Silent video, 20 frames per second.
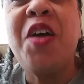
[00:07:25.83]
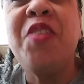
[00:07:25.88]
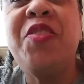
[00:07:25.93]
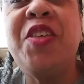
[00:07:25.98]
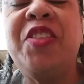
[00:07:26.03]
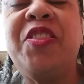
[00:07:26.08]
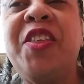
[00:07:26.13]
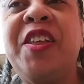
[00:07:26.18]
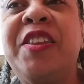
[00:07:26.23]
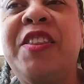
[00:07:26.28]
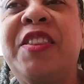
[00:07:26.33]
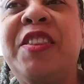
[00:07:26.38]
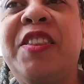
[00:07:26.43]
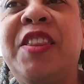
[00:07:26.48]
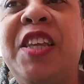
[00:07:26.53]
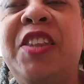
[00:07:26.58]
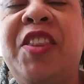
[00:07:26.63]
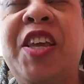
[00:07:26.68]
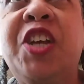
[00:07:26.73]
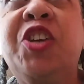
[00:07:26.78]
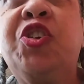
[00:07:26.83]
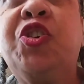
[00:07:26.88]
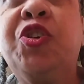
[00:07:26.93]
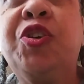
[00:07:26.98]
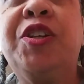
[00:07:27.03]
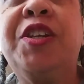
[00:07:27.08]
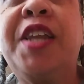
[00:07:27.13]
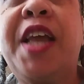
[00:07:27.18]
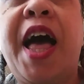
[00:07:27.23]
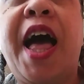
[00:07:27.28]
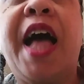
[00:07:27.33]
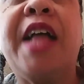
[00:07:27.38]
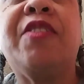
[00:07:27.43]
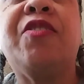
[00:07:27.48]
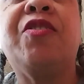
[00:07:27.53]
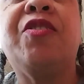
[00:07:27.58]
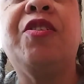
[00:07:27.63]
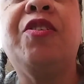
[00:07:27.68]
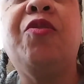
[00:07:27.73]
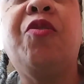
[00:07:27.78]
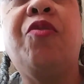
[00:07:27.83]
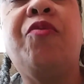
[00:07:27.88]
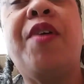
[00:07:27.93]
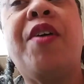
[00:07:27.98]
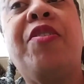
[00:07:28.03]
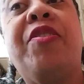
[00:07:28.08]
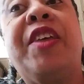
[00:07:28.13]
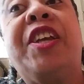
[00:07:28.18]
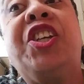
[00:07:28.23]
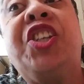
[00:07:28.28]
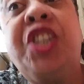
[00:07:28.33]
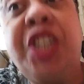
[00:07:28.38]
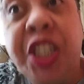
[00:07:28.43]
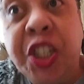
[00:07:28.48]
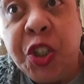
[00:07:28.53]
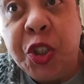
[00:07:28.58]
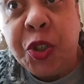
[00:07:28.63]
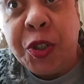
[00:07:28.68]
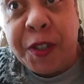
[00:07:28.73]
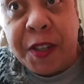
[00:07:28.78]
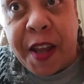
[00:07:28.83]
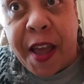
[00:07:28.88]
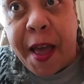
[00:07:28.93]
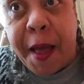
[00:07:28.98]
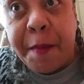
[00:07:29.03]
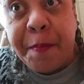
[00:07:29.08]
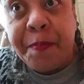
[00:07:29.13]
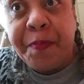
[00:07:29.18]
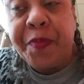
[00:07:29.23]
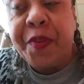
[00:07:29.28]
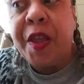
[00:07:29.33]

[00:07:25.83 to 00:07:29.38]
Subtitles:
that they should not, or rather that she should not,